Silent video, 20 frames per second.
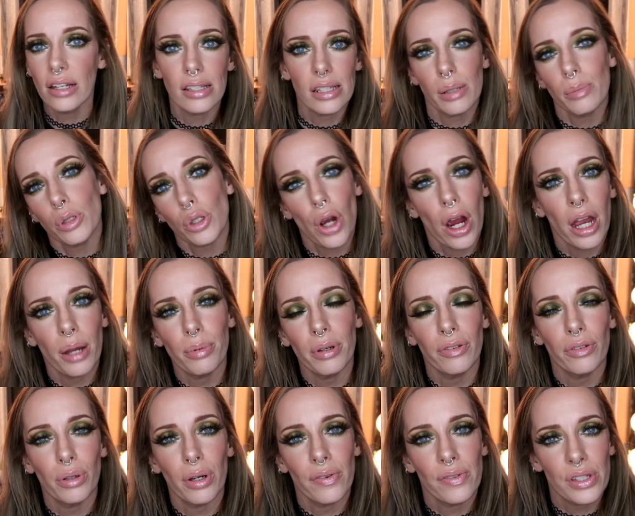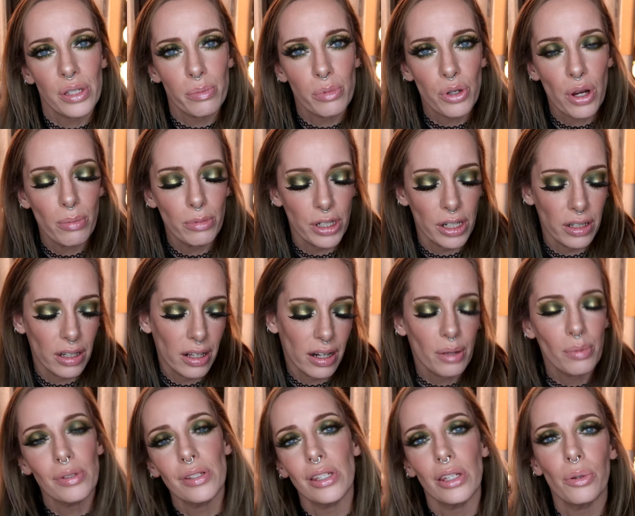subscribe if you haven't subscribed yet,
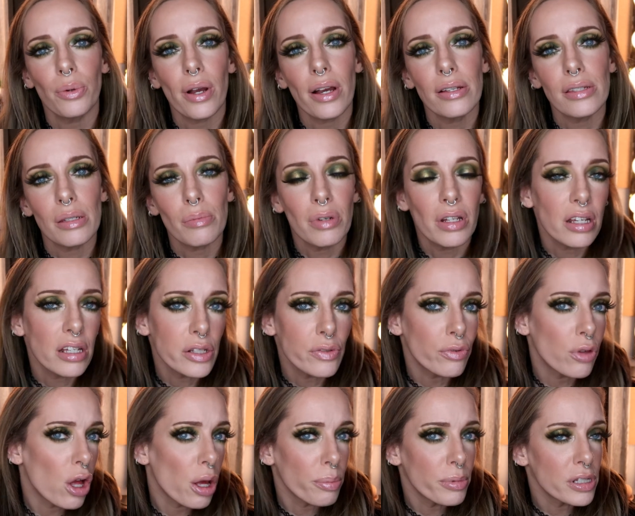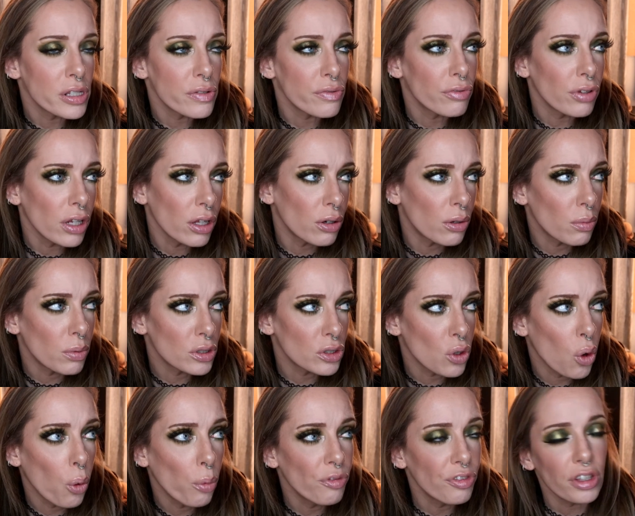and I will see you guys in my next Vlogmas video, which
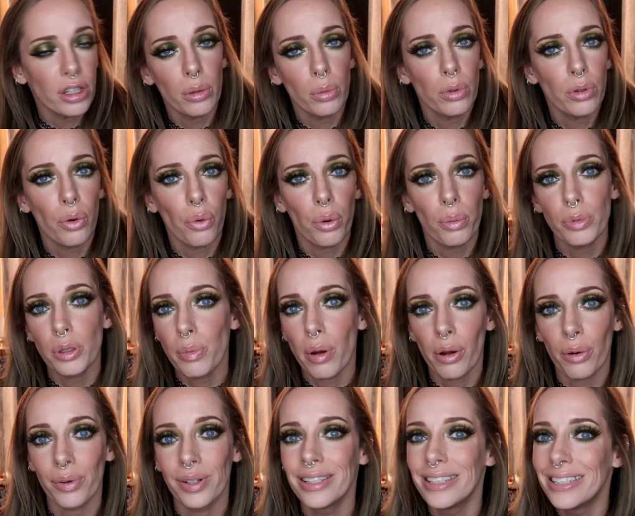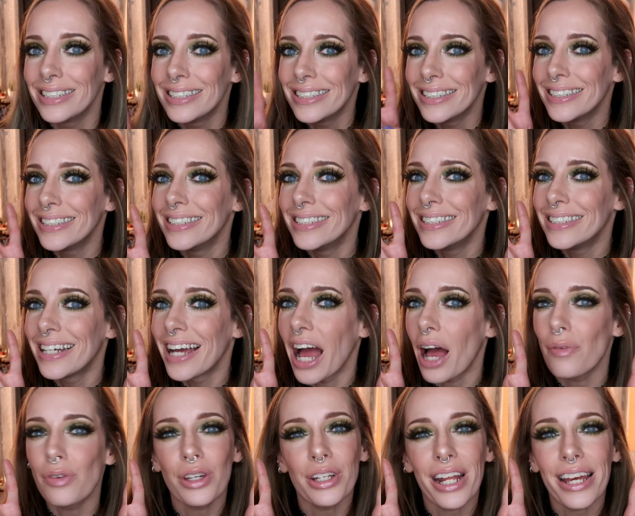hopefully will go up tomorrow.
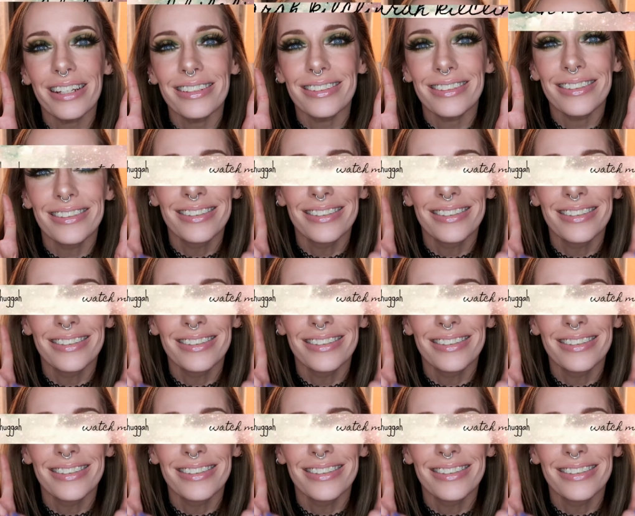Have a good night.